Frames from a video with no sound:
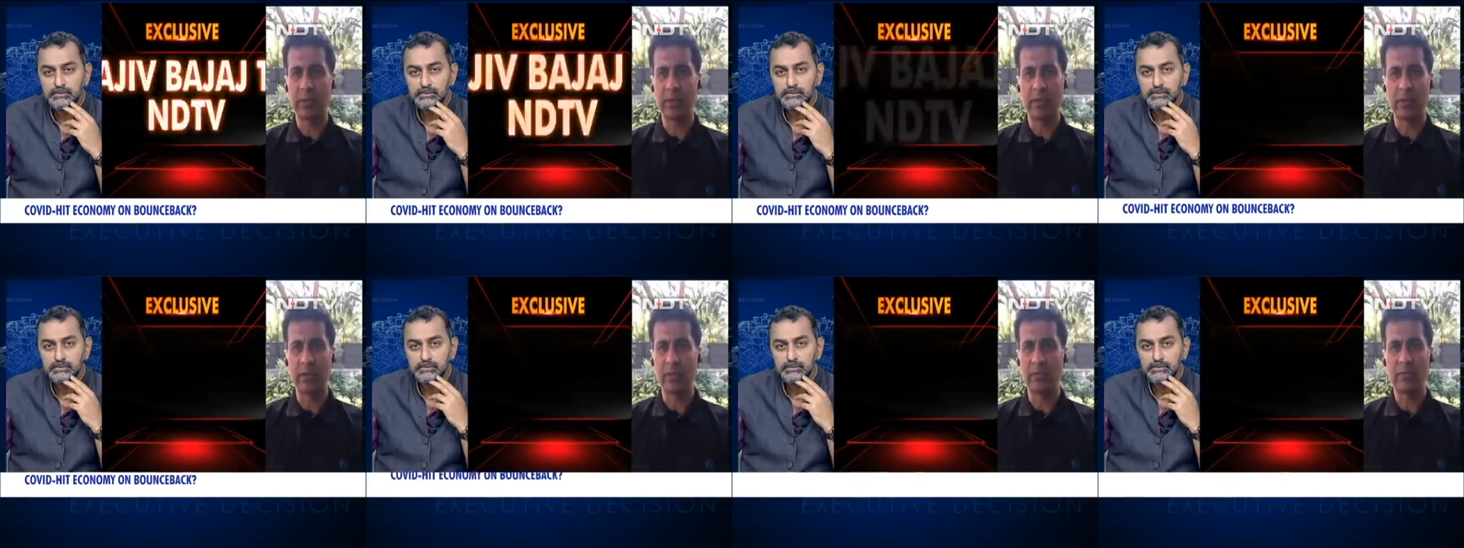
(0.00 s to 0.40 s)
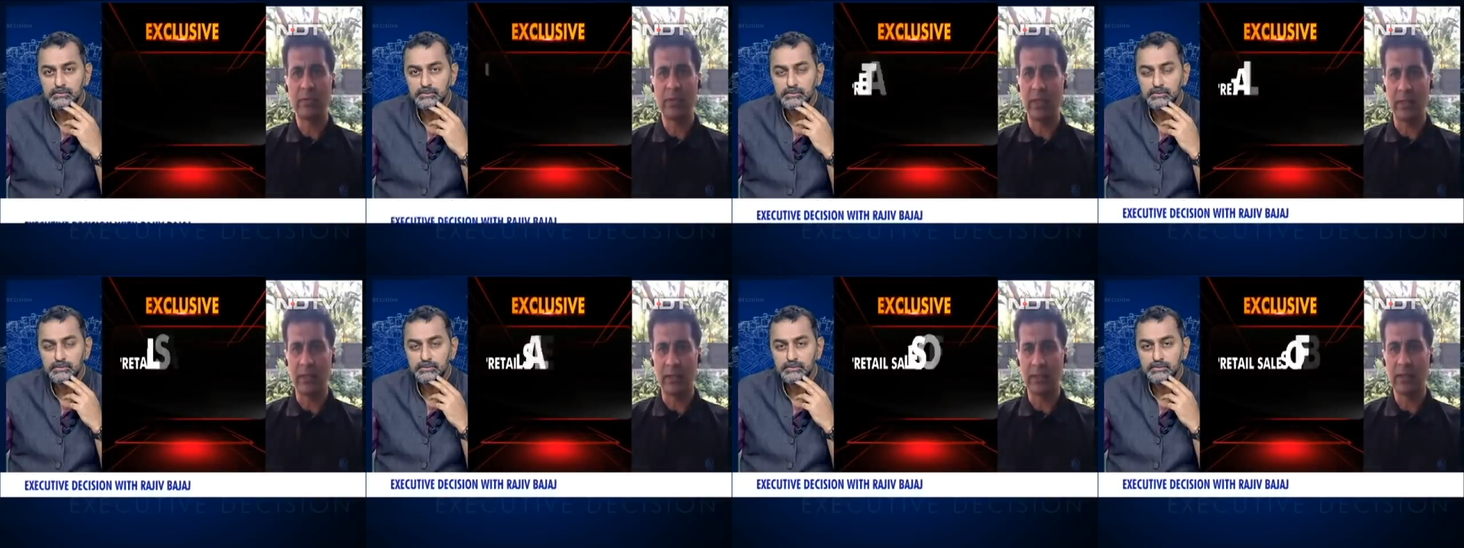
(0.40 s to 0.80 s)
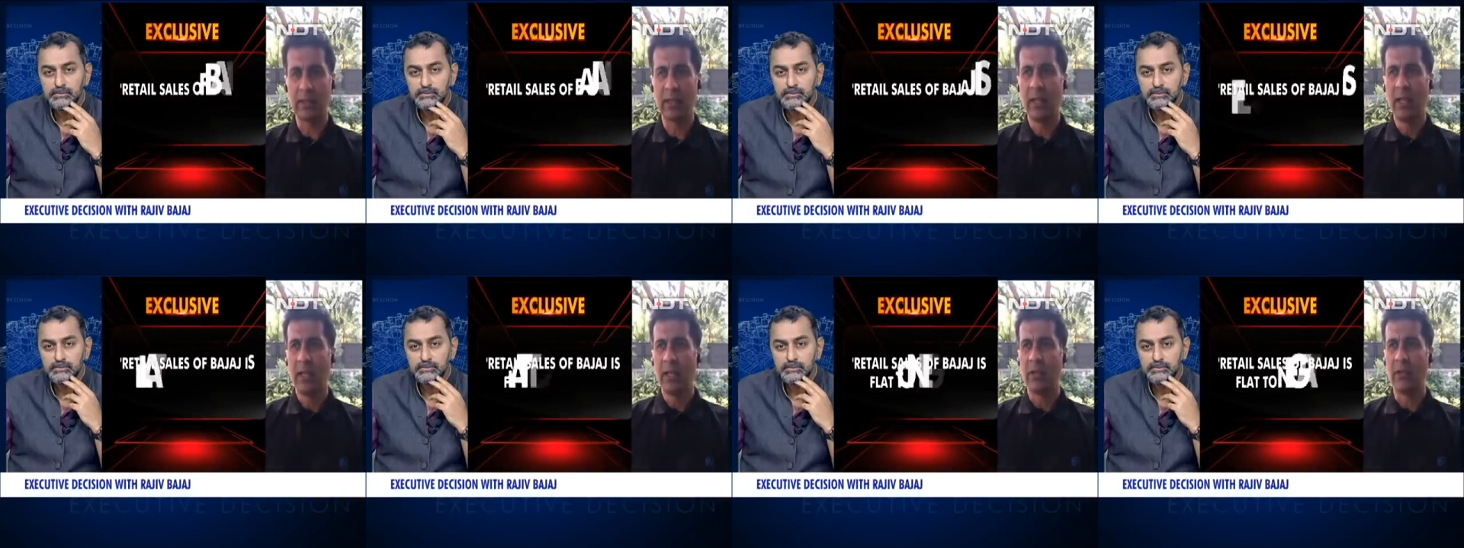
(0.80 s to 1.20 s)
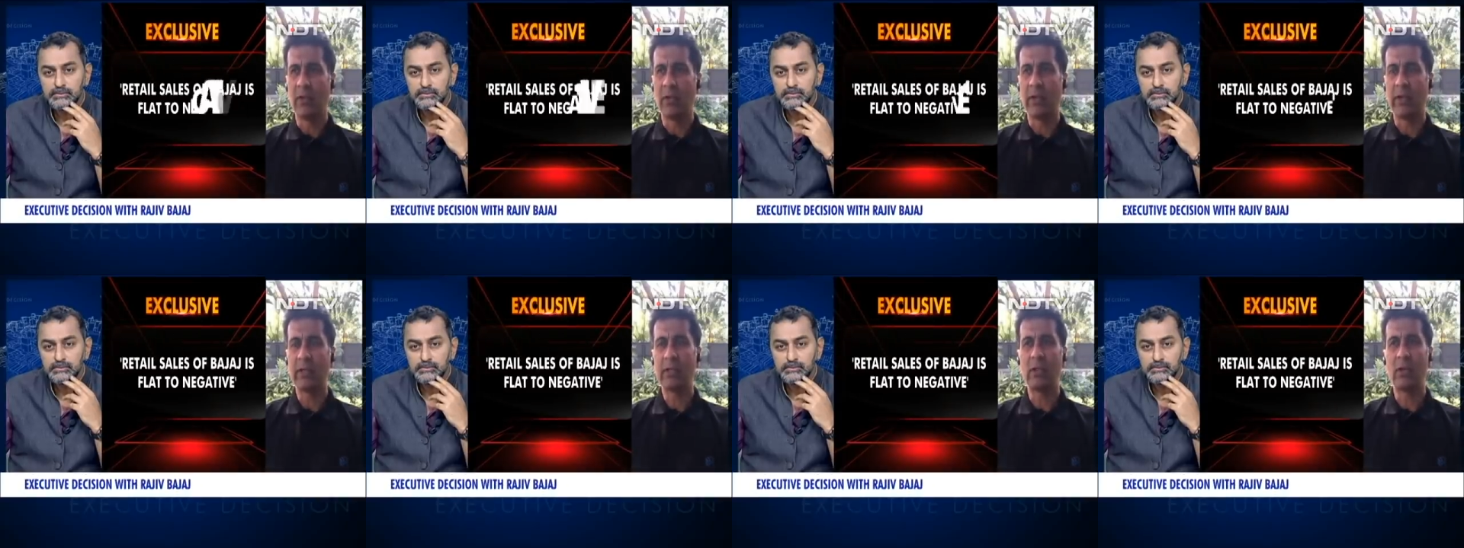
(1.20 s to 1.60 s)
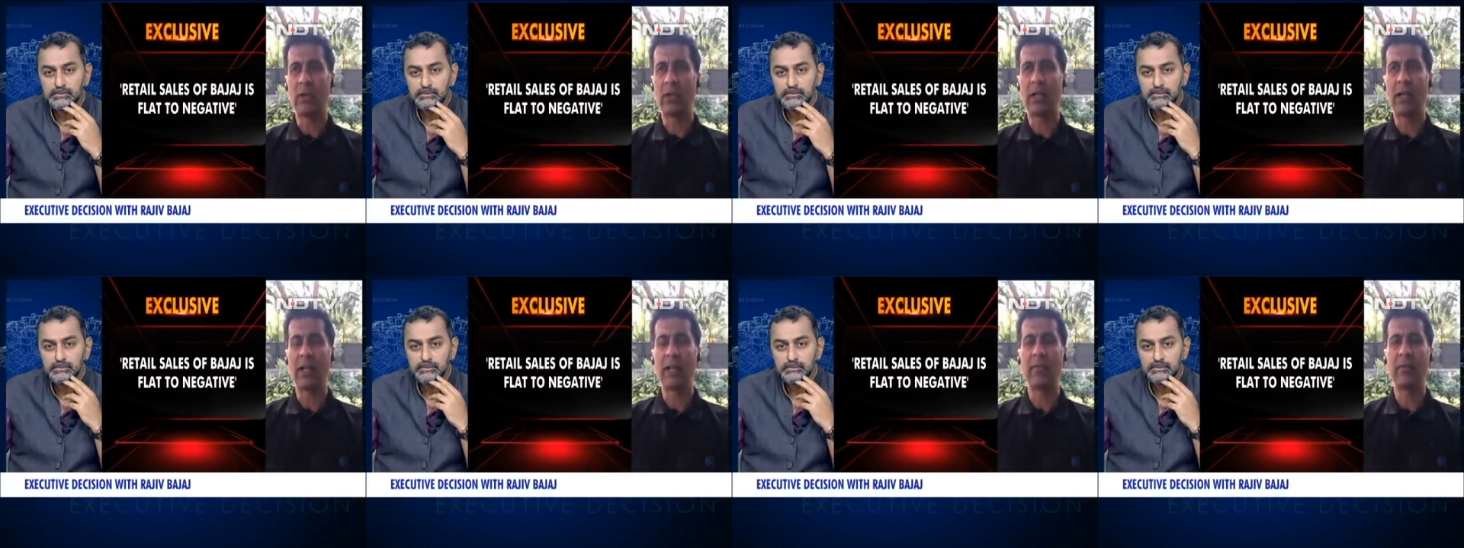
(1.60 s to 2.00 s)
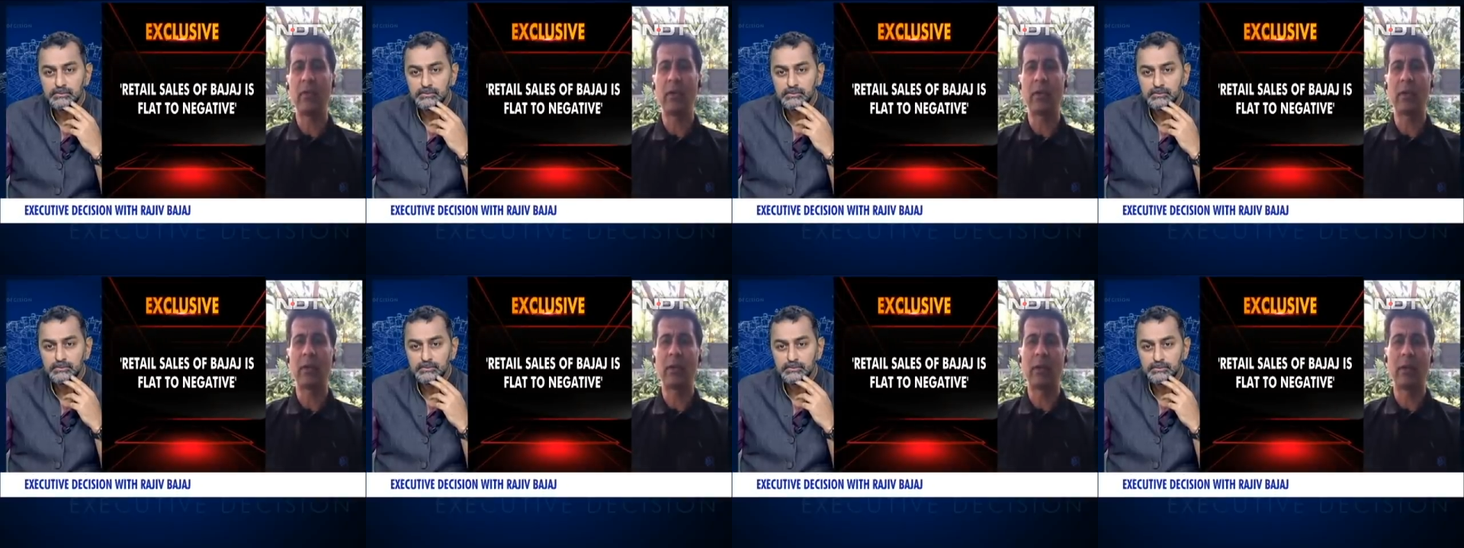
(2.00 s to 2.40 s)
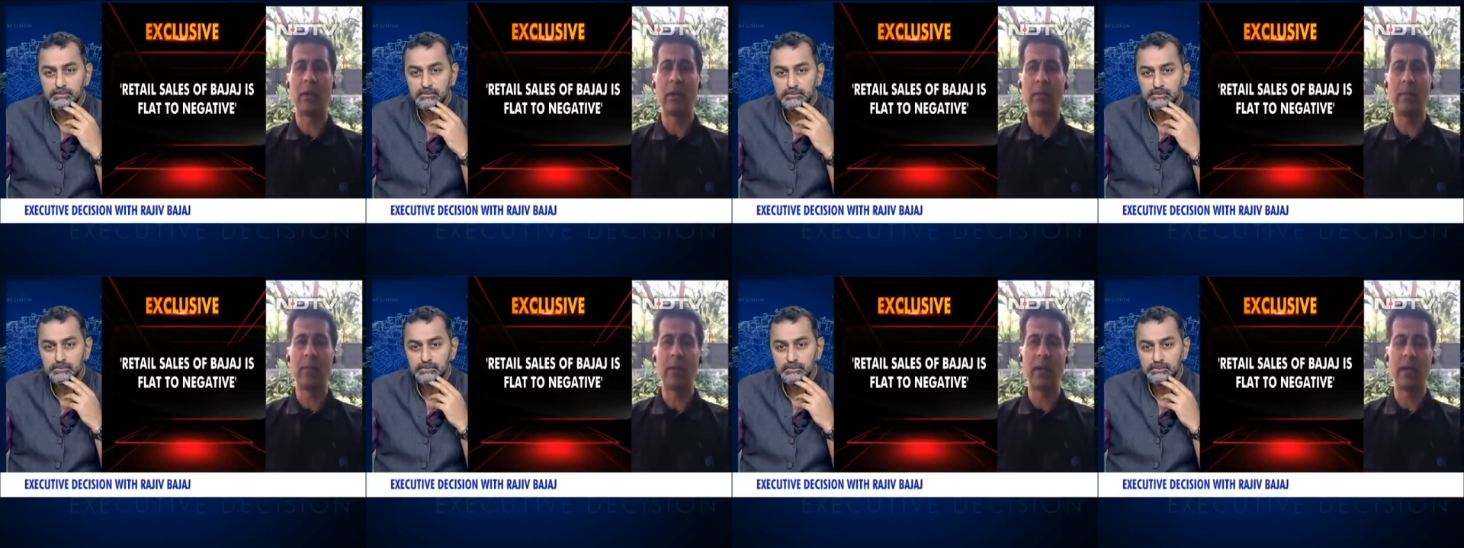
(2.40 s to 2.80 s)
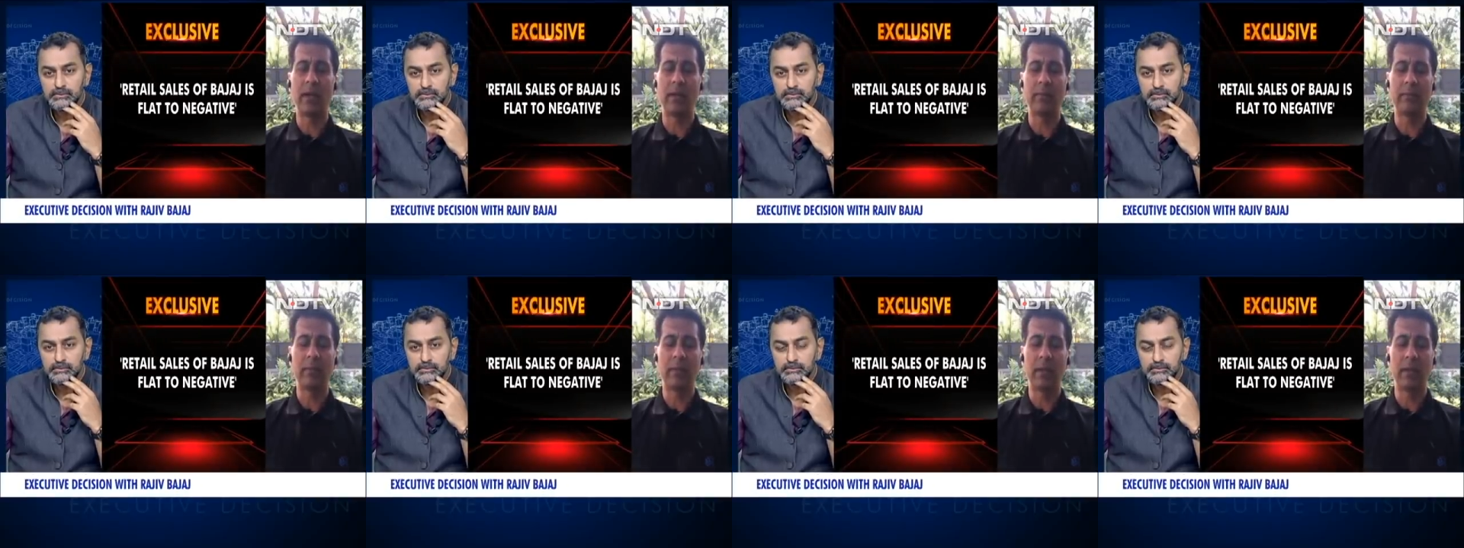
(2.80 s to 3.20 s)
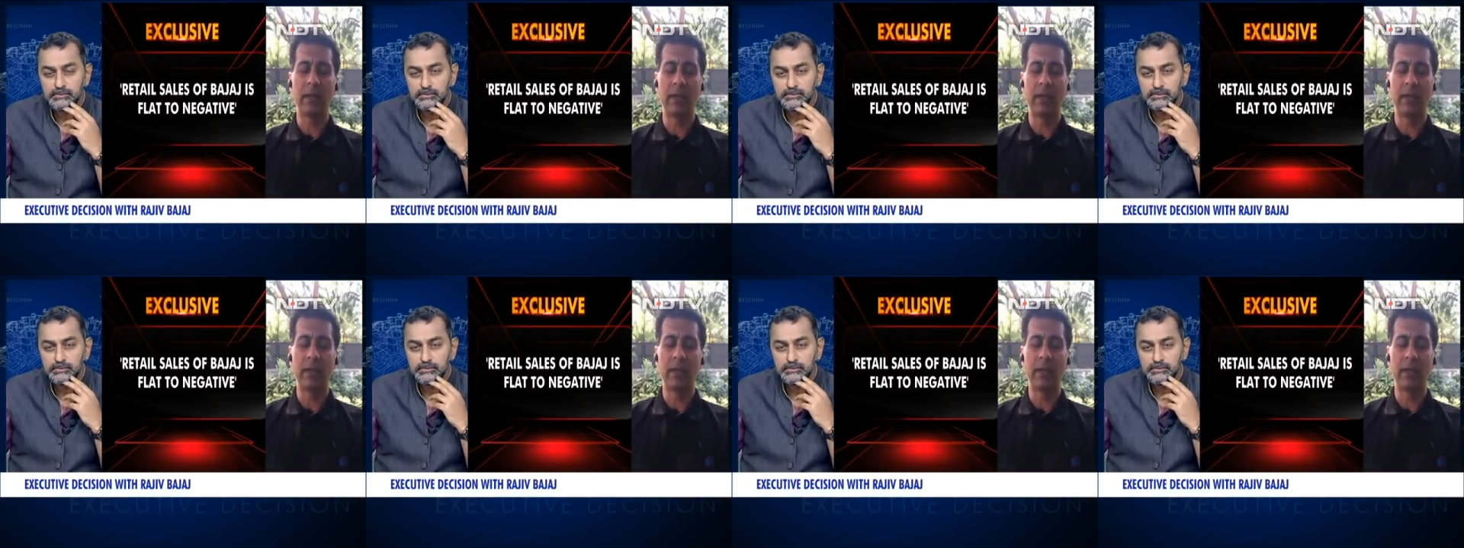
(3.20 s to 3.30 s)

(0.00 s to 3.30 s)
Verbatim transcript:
Speaker 1: percentage of sales. You know, it's not like for uh, my,